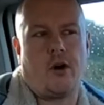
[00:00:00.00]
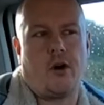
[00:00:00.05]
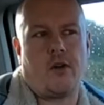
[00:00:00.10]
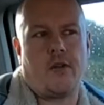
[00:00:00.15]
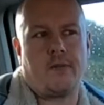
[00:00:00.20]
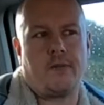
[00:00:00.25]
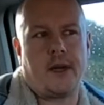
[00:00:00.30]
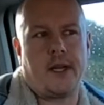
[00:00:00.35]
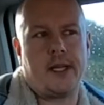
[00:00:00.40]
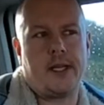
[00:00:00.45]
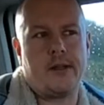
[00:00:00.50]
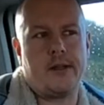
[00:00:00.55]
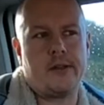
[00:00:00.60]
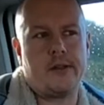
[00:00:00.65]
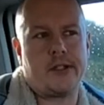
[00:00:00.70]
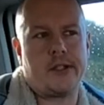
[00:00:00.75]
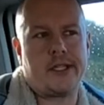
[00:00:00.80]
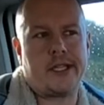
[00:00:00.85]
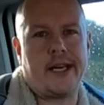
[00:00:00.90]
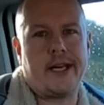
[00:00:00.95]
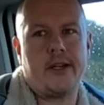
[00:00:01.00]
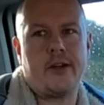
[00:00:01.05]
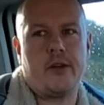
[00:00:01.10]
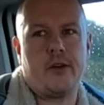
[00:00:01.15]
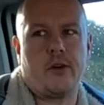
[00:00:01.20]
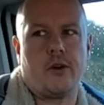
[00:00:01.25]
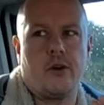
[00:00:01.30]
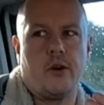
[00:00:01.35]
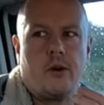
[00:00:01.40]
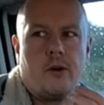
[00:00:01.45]
half blind
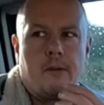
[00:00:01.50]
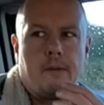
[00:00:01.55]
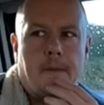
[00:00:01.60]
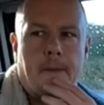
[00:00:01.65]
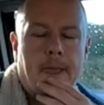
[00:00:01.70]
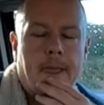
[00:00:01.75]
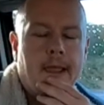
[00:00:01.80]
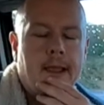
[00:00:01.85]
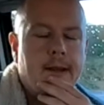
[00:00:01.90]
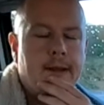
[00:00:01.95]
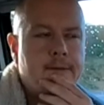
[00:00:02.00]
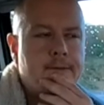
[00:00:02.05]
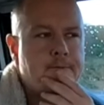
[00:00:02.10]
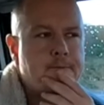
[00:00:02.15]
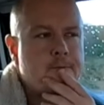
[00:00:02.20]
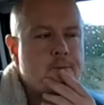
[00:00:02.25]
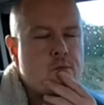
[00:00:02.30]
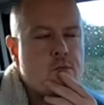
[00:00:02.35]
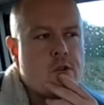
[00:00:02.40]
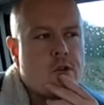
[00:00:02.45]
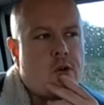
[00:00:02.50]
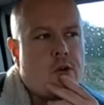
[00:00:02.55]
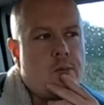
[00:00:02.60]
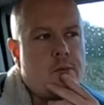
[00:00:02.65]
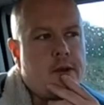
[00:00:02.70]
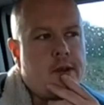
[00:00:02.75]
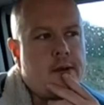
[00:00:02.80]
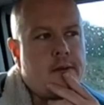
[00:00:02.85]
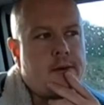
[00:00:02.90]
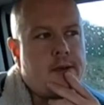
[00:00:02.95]
tenant, or
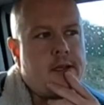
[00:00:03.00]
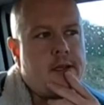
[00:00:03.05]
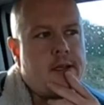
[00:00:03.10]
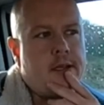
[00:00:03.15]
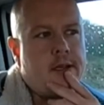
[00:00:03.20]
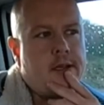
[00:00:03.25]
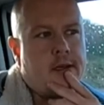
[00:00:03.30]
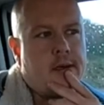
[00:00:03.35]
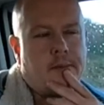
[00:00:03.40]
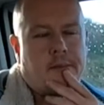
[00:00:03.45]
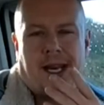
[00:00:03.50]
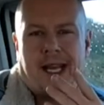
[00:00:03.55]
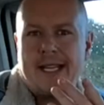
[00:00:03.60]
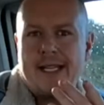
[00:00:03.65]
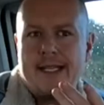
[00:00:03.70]
maybe a